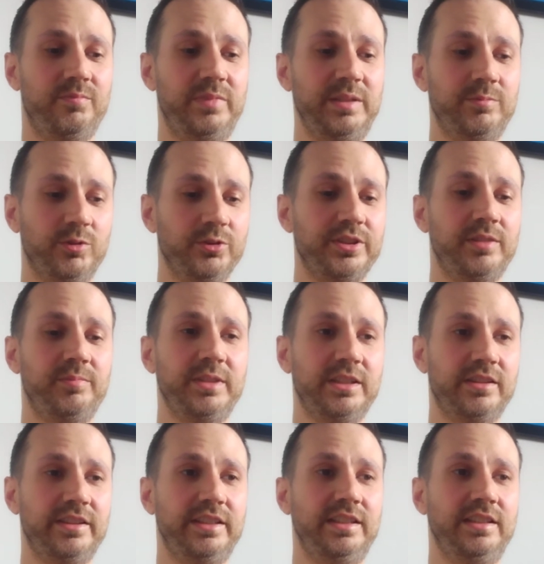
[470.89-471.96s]
People
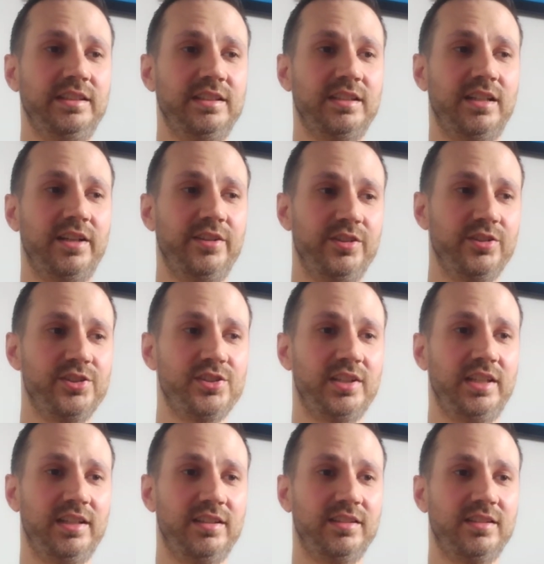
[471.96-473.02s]
typically
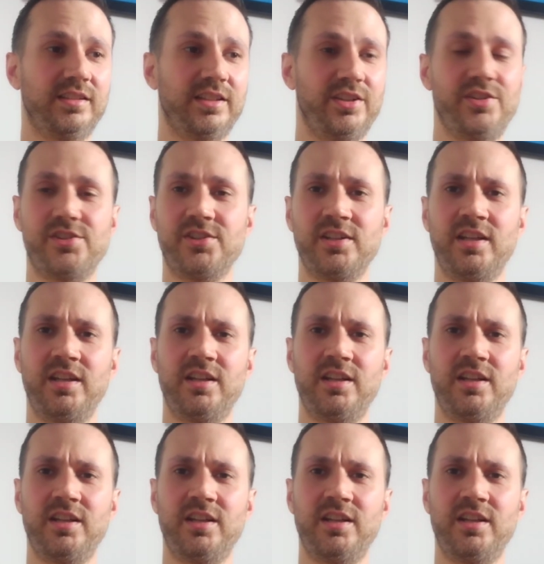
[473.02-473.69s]
understand because